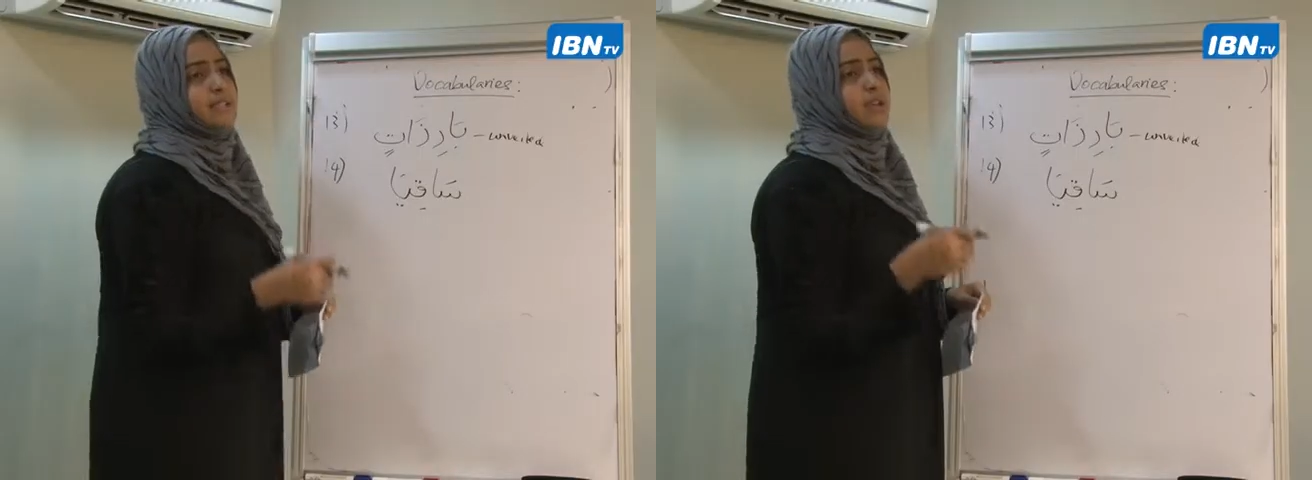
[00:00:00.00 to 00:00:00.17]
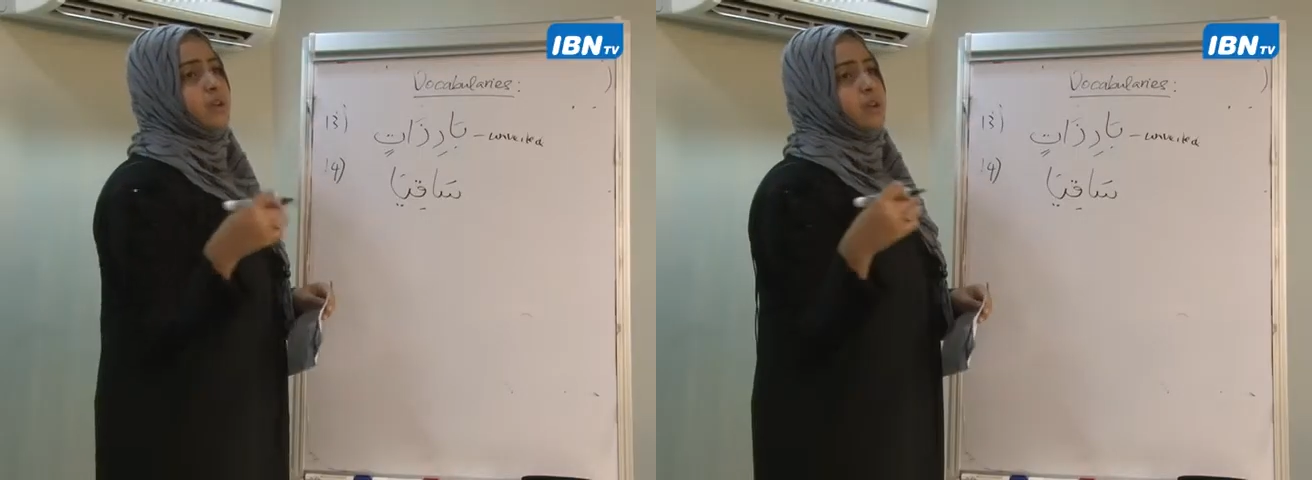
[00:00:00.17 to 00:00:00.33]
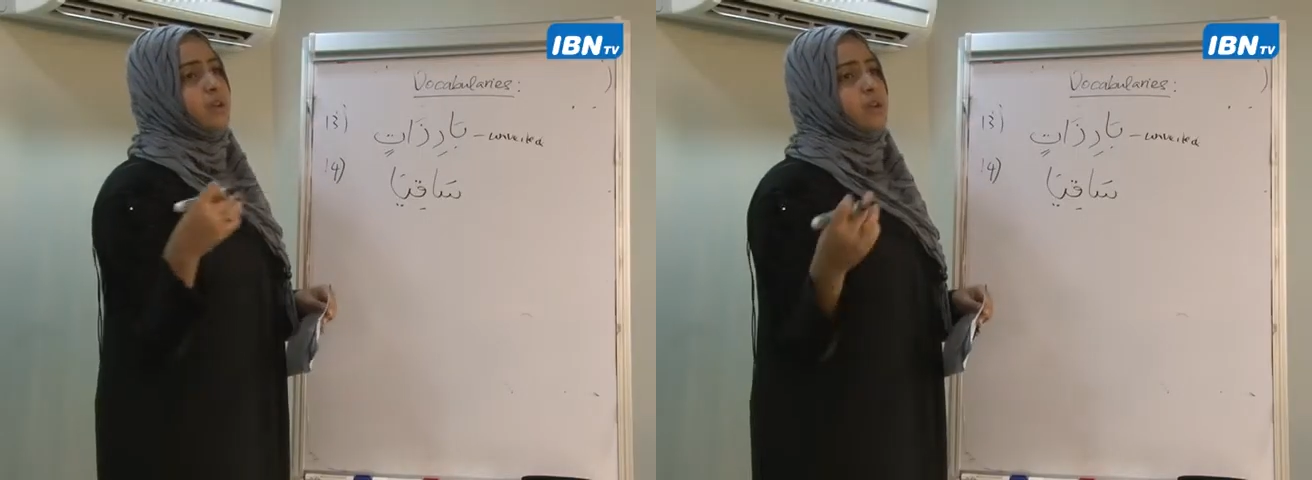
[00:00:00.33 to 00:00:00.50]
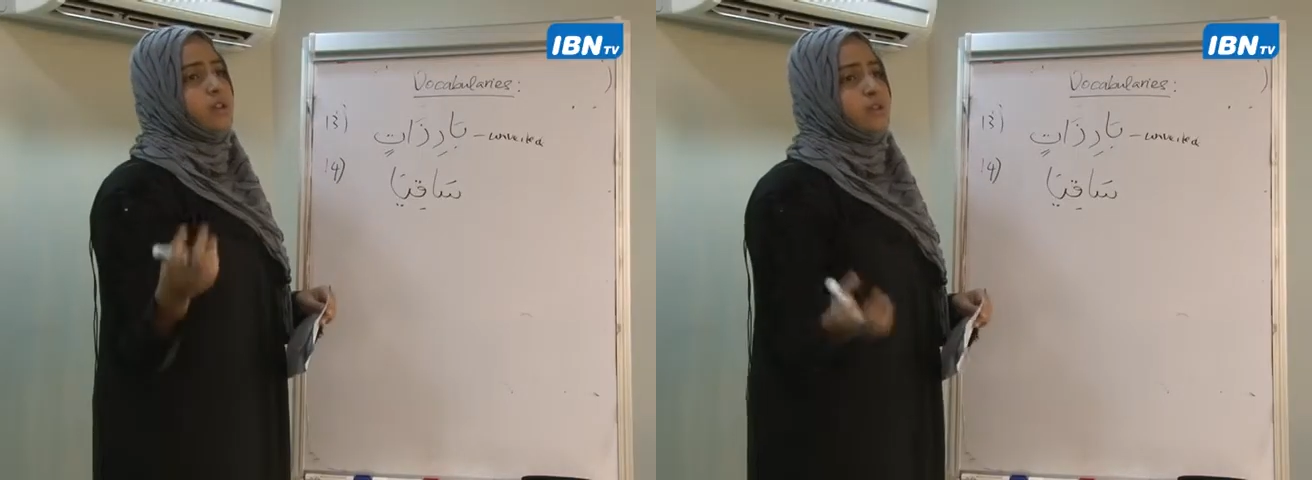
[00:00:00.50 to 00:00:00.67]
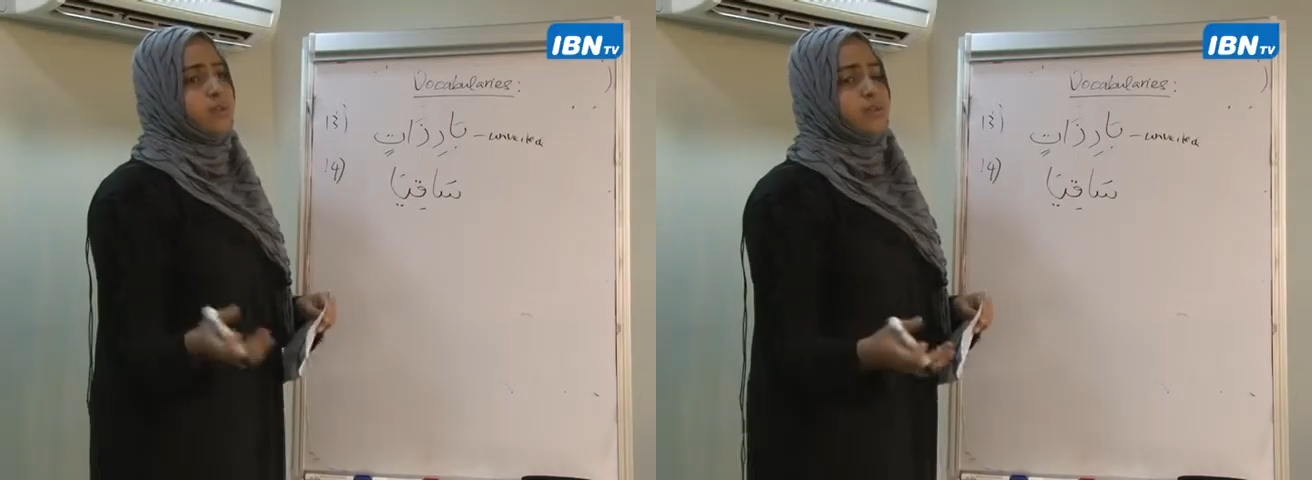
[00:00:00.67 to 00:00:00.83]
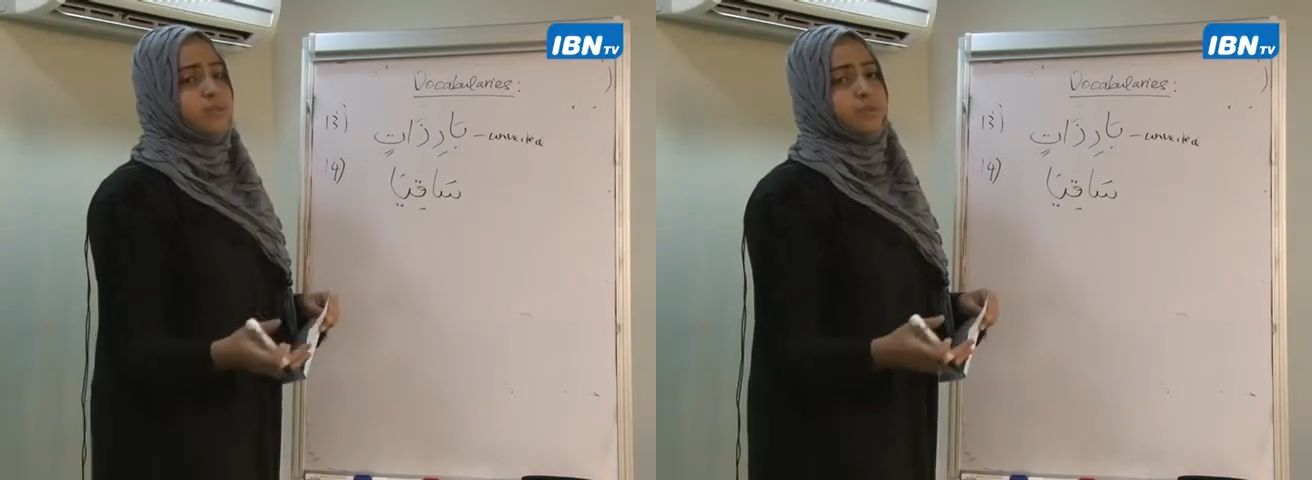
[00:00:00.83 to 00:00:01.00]
and all
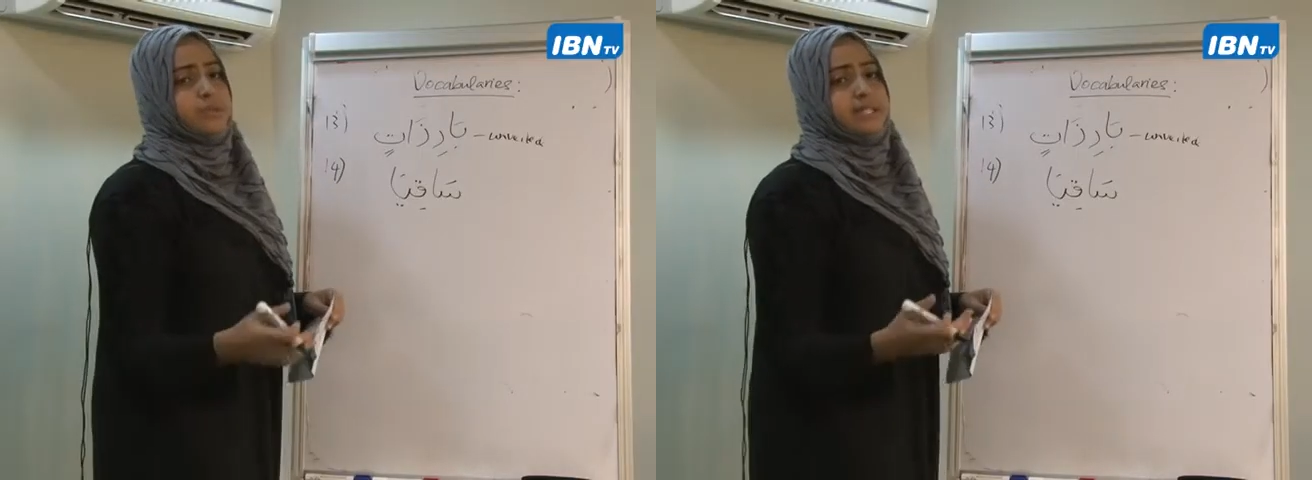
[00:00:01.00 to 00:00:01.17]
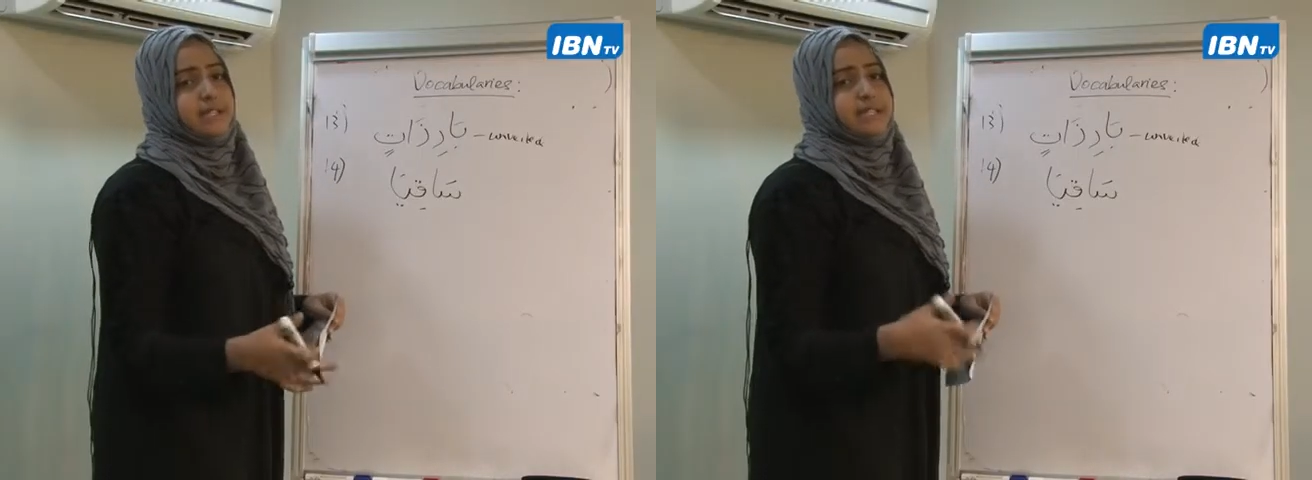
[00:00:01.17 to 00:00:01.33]
those, we say